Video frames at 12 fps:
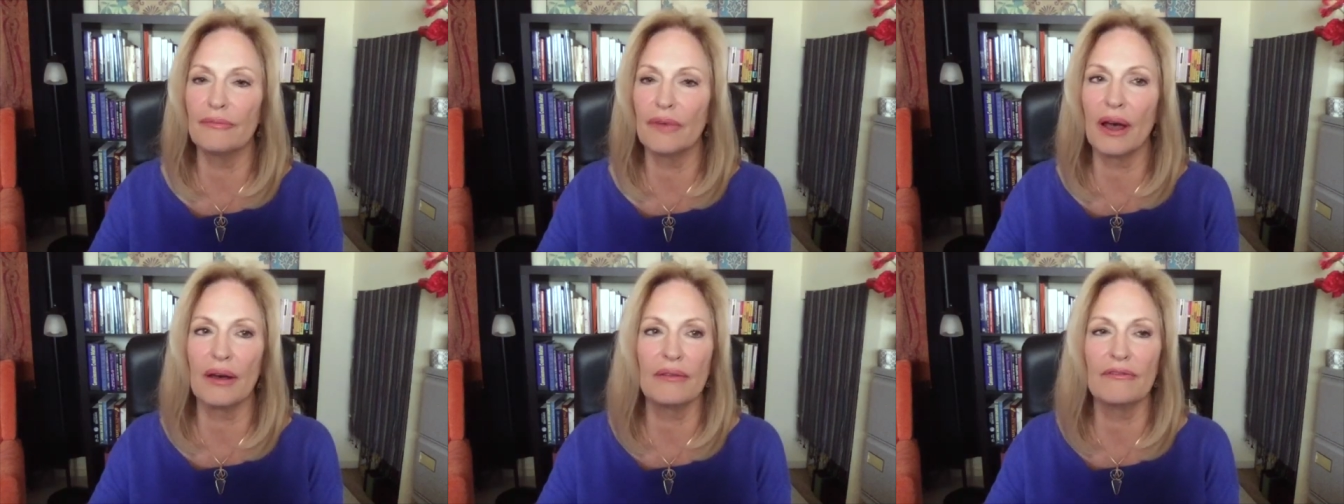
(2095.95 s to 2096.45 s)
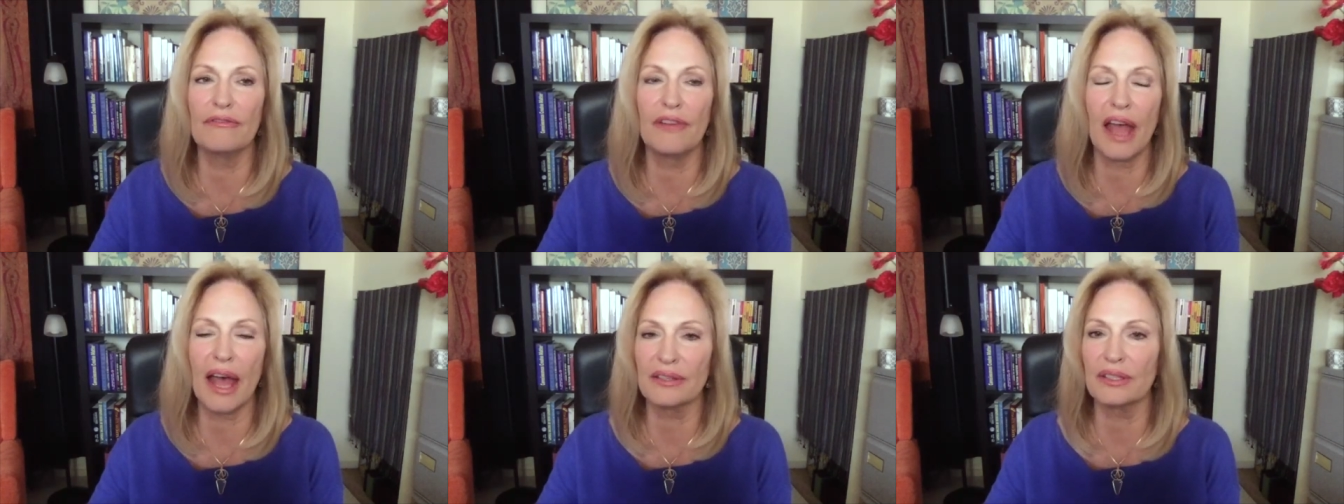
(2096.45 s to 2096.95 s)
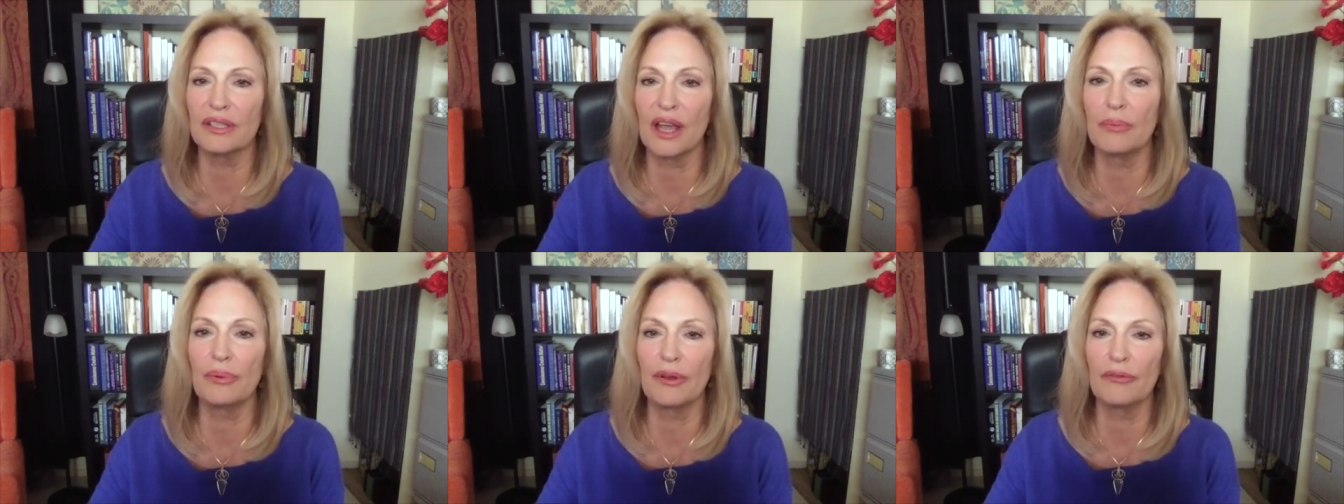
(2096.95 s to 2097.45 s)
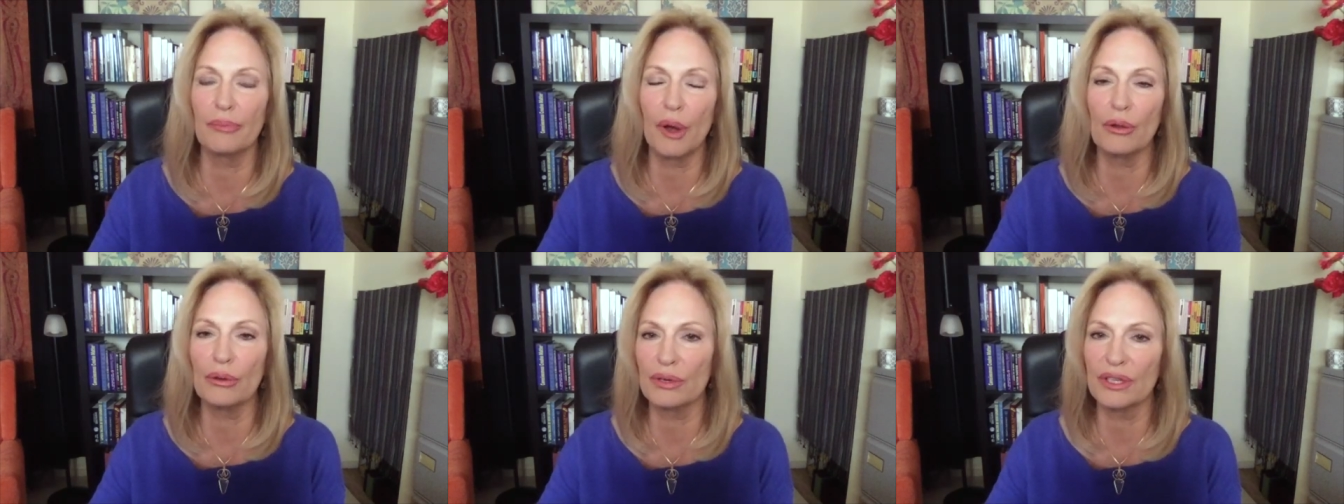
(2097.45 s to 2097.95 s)
a vast type of
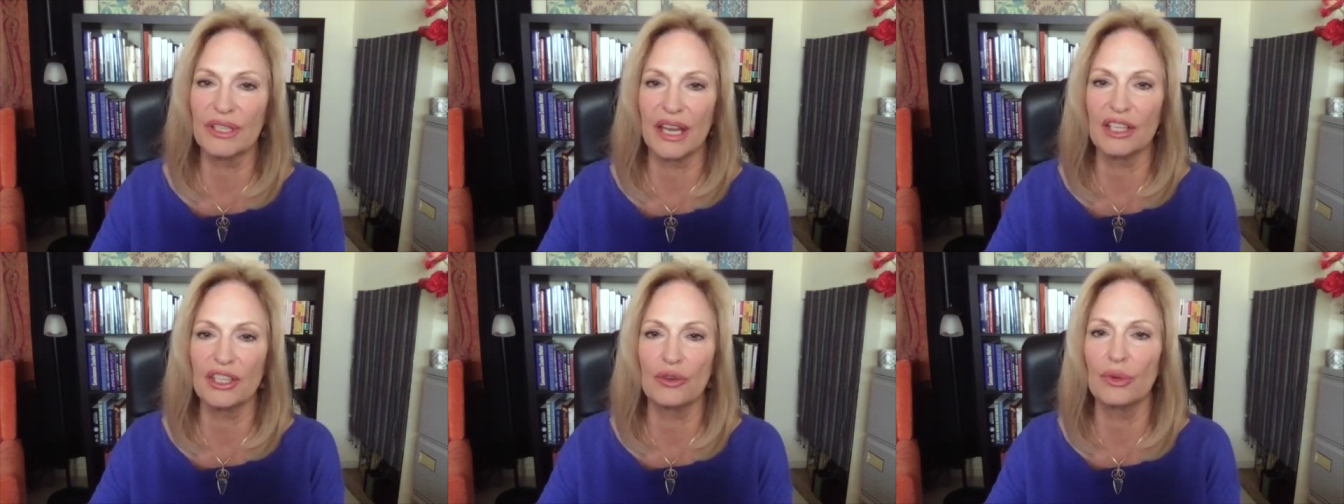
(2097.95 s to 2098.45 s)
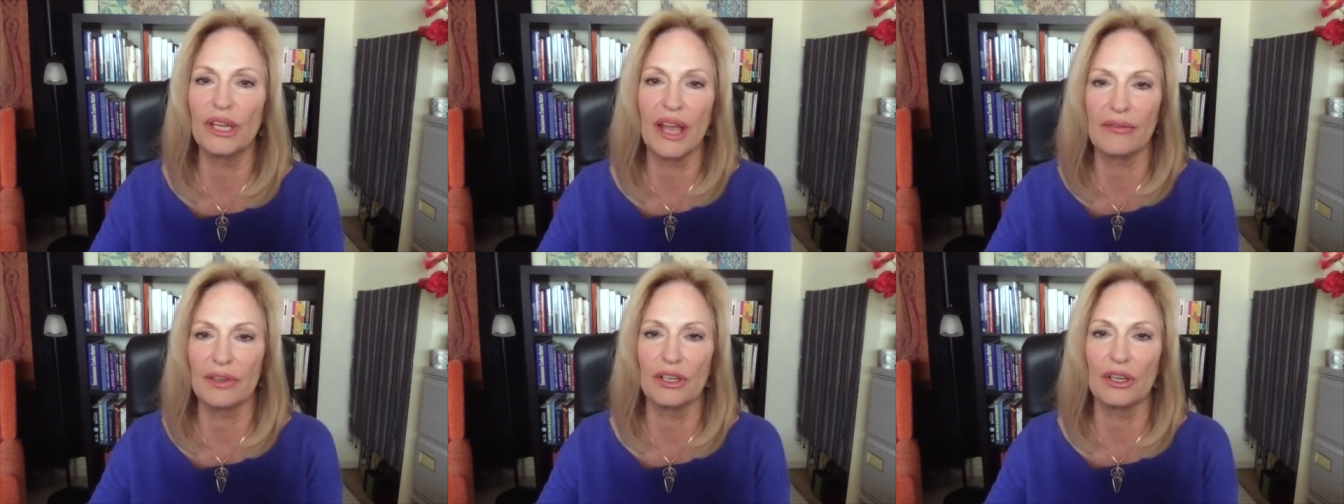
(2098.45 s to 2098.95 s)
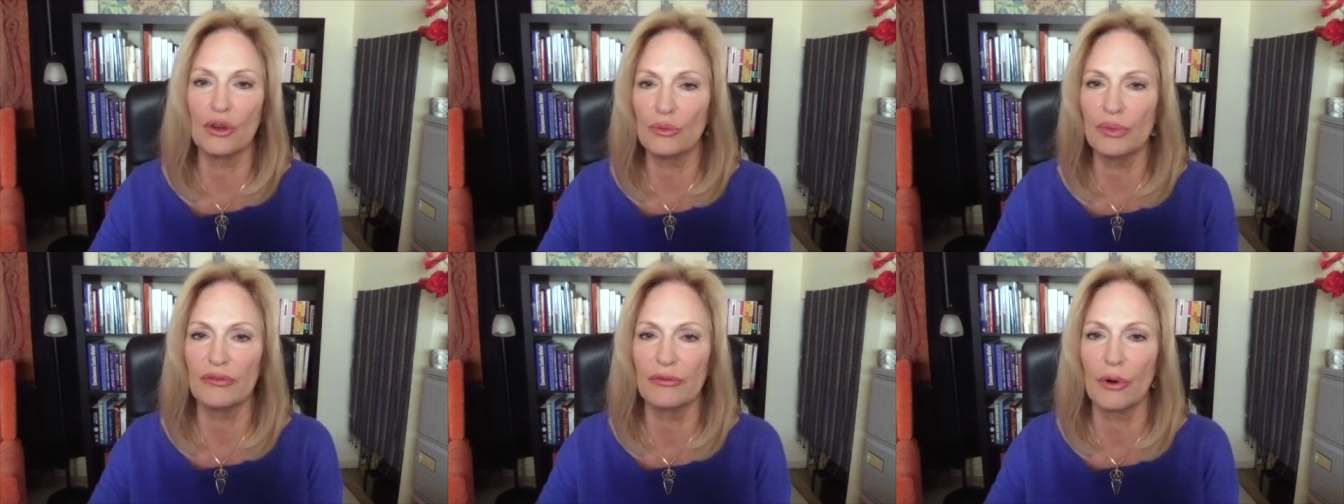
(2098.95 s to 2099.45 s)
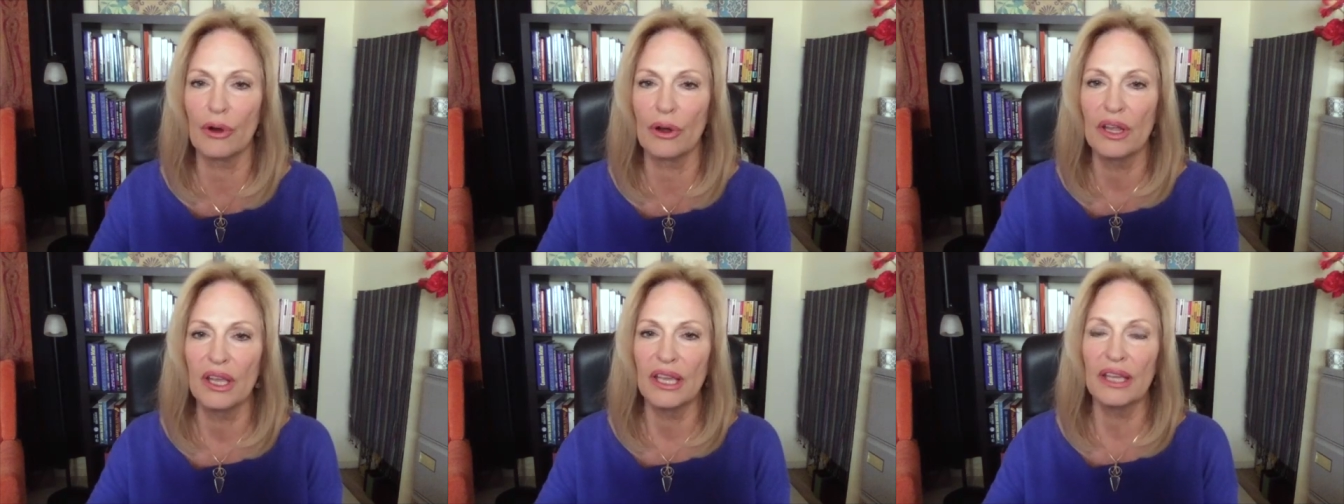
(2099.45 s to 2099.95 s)
polarization we haven't known before
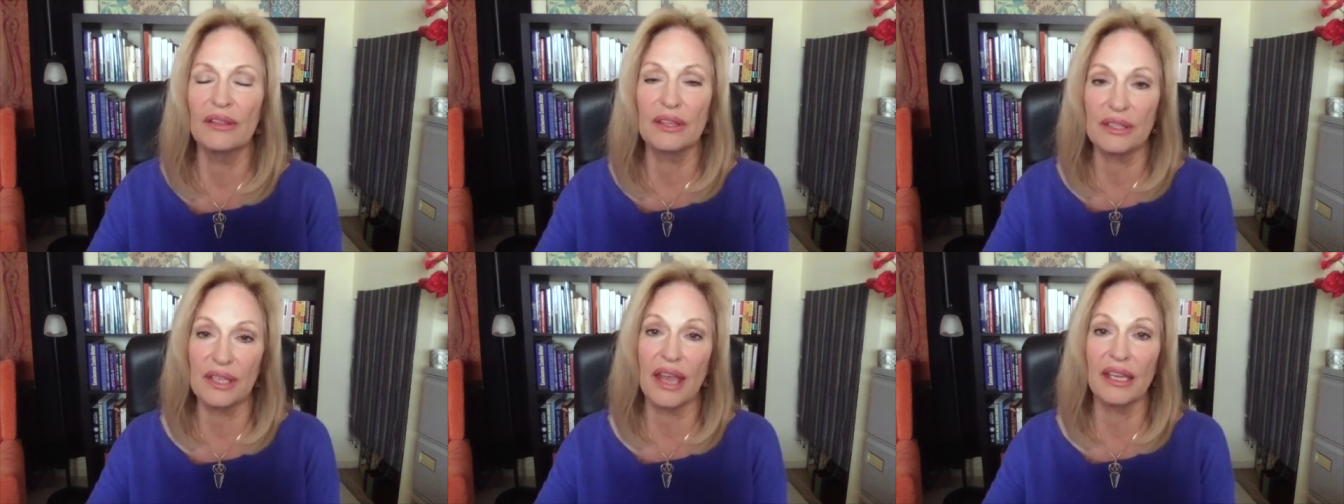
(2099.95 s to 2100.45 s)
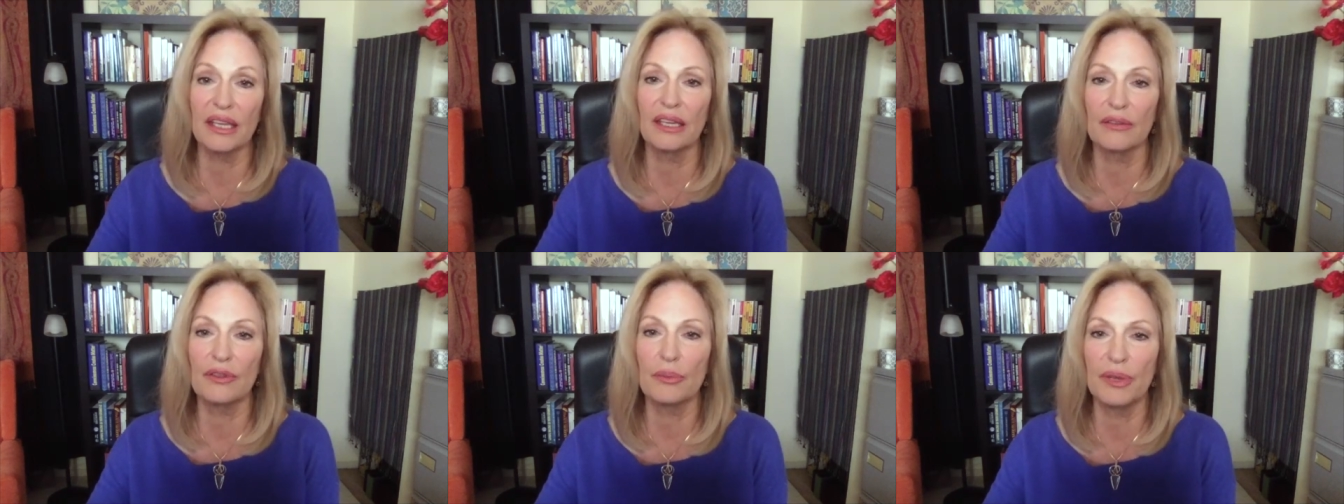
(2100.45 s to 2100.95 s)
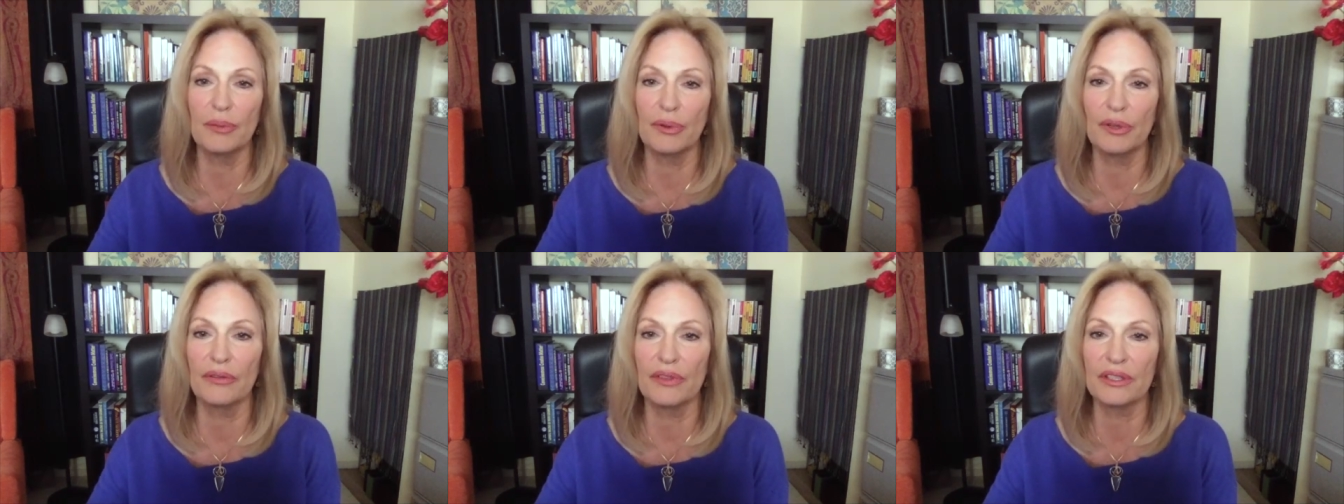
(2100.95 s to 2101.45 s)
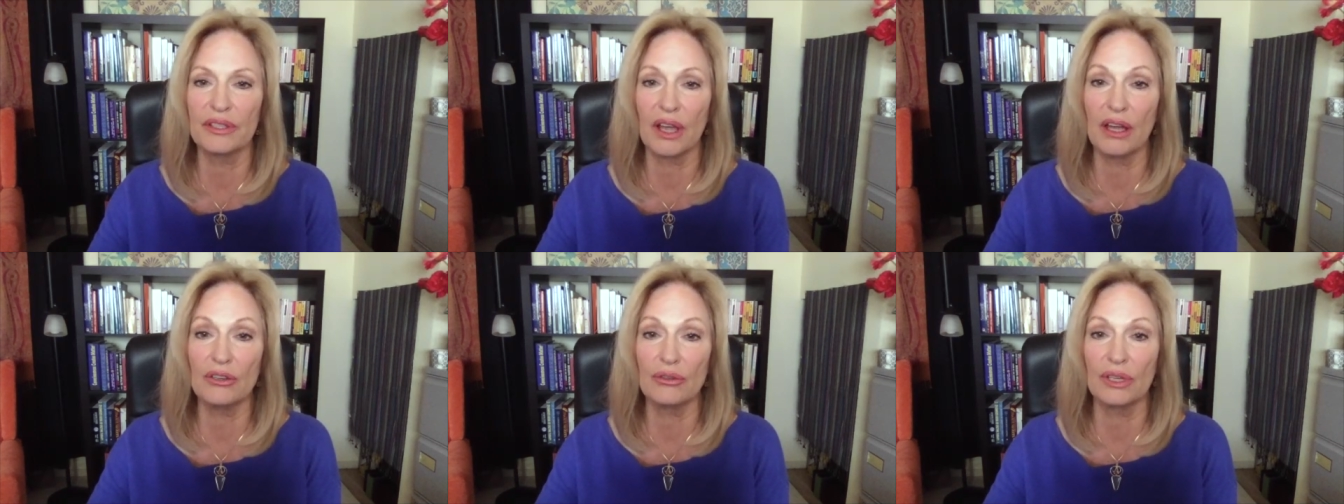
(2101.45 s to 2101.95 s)
in the psyche of the people of this
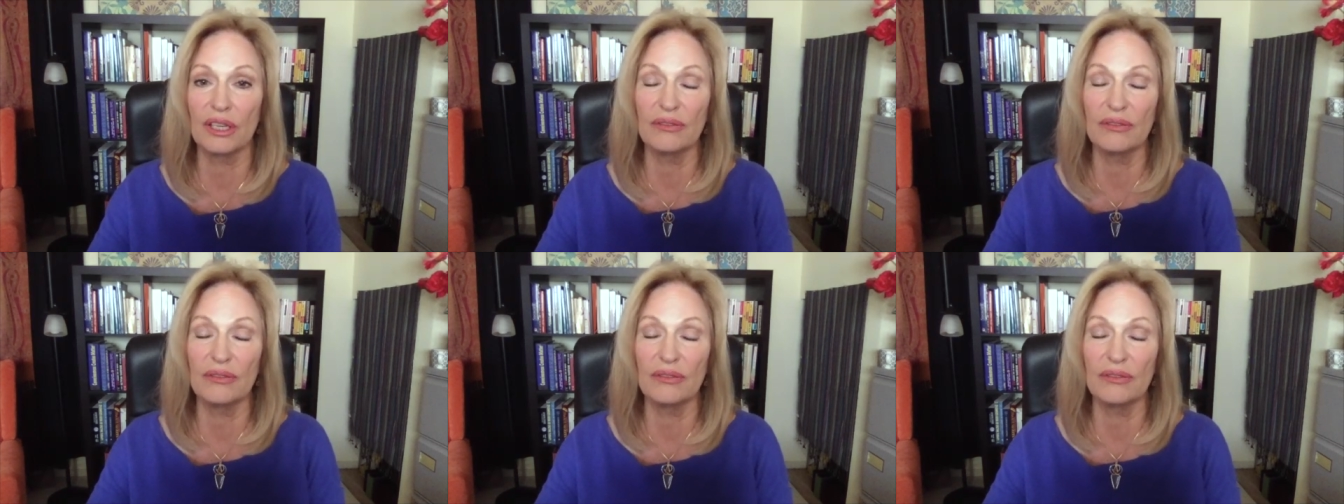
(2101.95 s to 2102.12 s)
country,